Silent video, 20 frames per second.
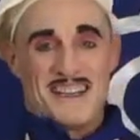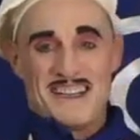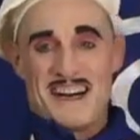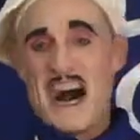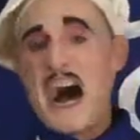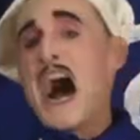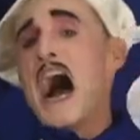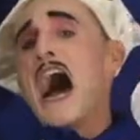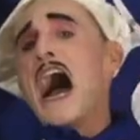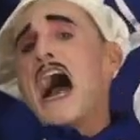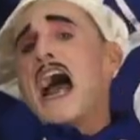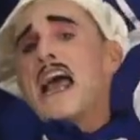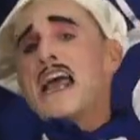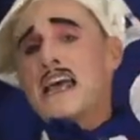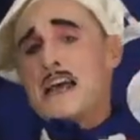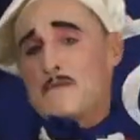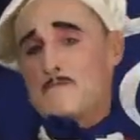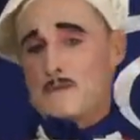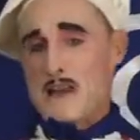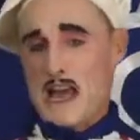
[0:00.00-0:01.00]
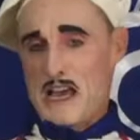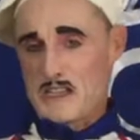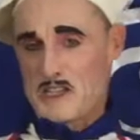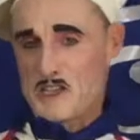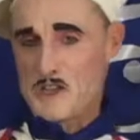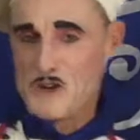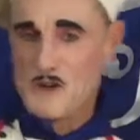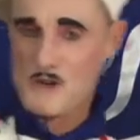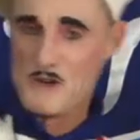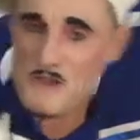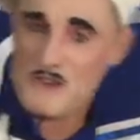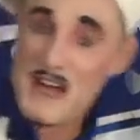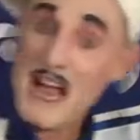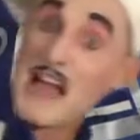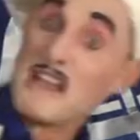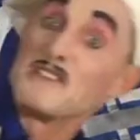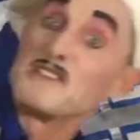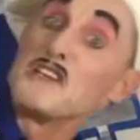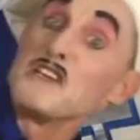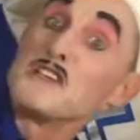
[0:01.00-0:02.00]
I am Gaston,
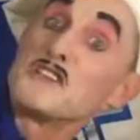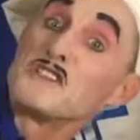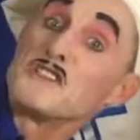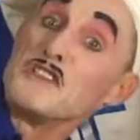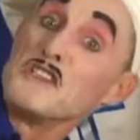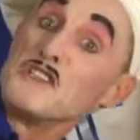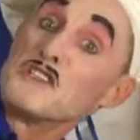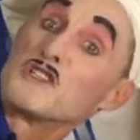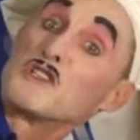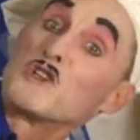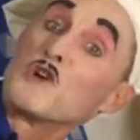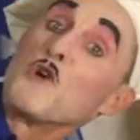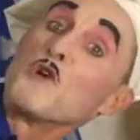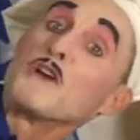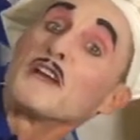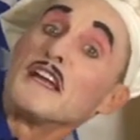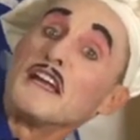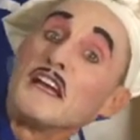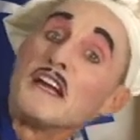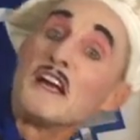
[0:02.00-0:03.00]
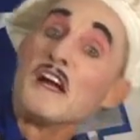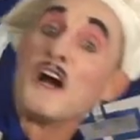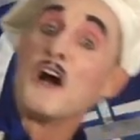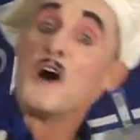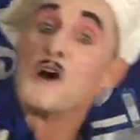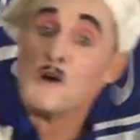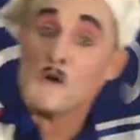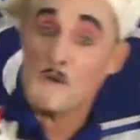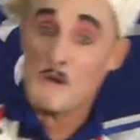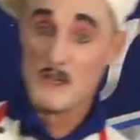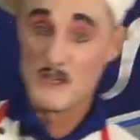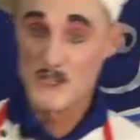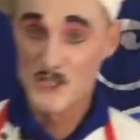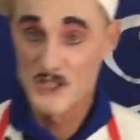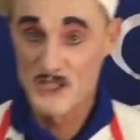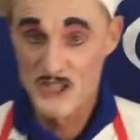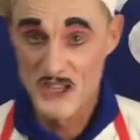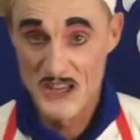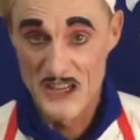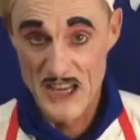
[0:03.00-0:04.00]
and this is Cooking
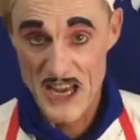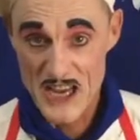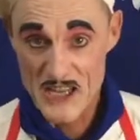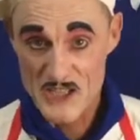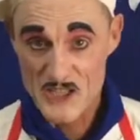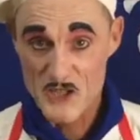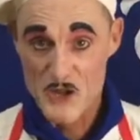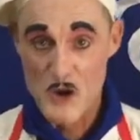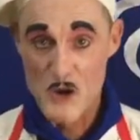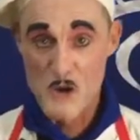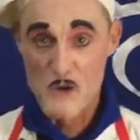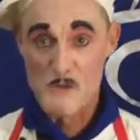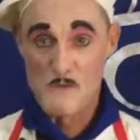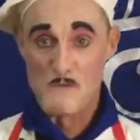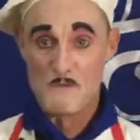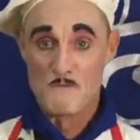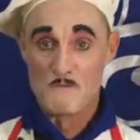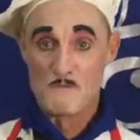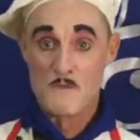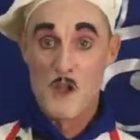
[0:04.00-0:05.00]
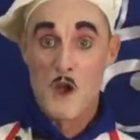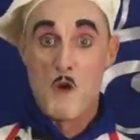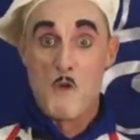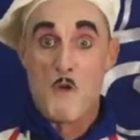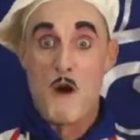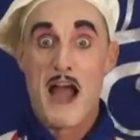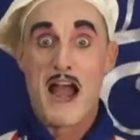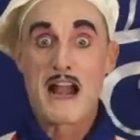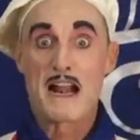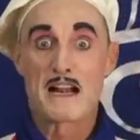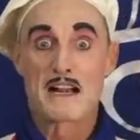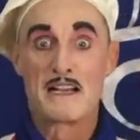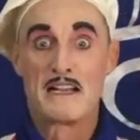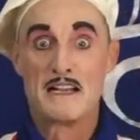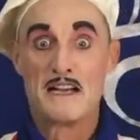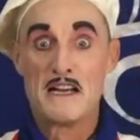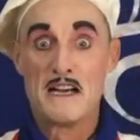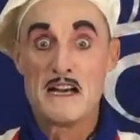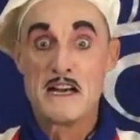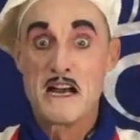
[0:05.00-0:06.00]
with Gaston. Wow,
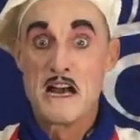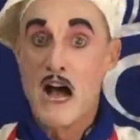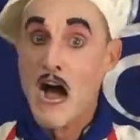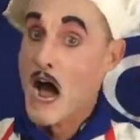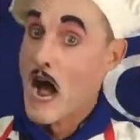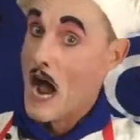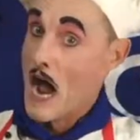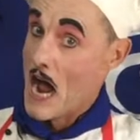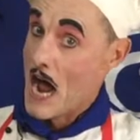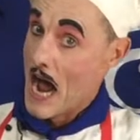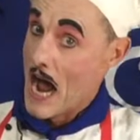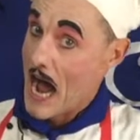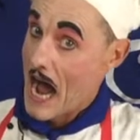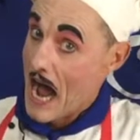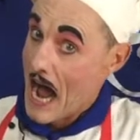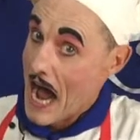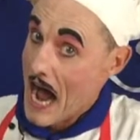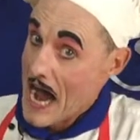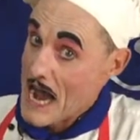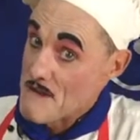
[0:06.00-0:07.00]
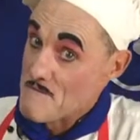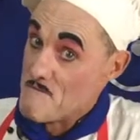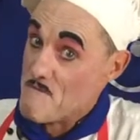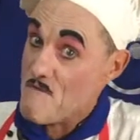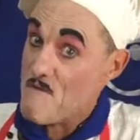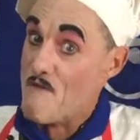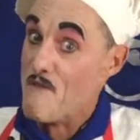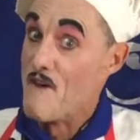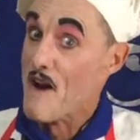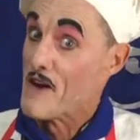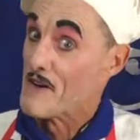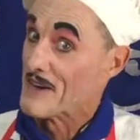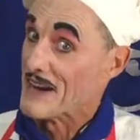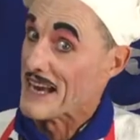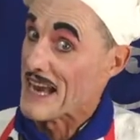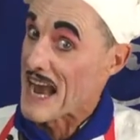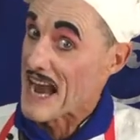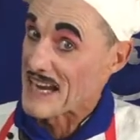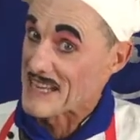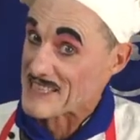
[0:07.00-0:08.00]
I'm very
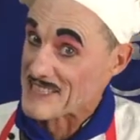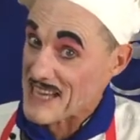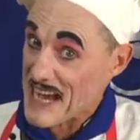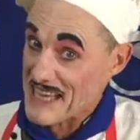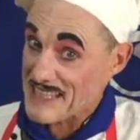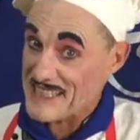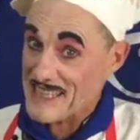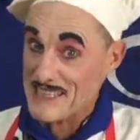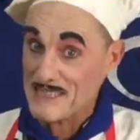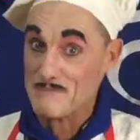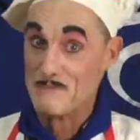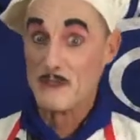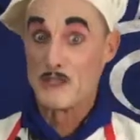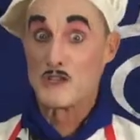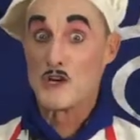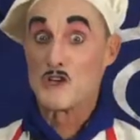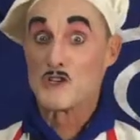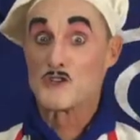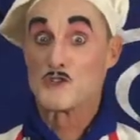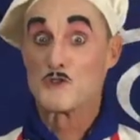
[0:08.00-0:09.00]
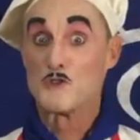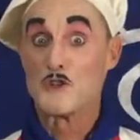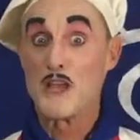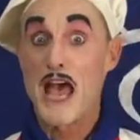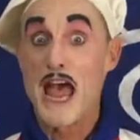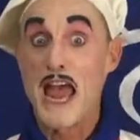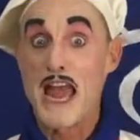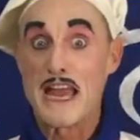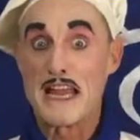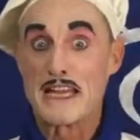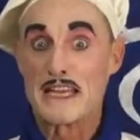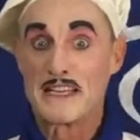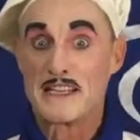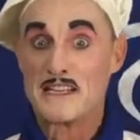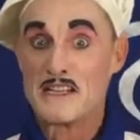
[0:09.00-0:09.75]
excited because today